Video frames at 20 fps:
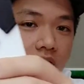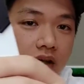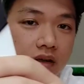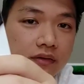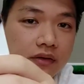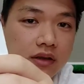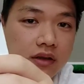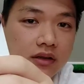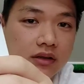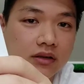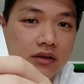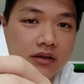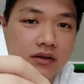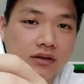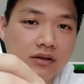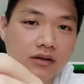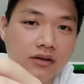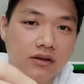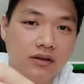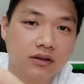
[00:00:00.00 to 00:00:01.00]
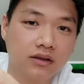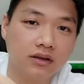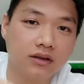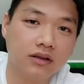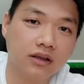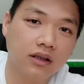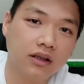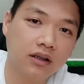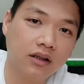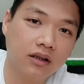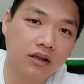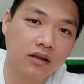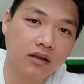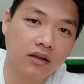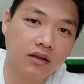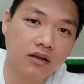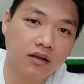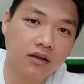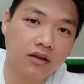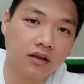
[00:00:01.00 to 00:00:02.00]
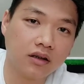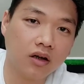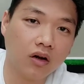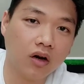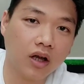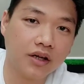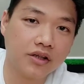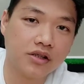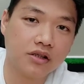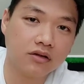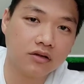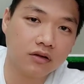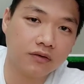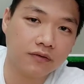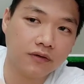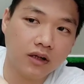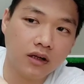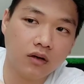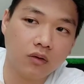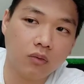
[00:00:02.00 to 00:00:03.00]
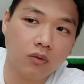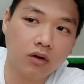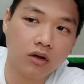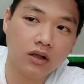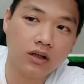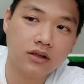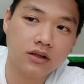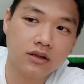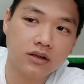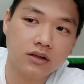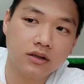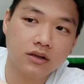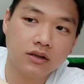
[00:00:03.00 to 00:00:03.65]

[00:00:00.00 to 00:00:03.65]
here is a collection of their wallets,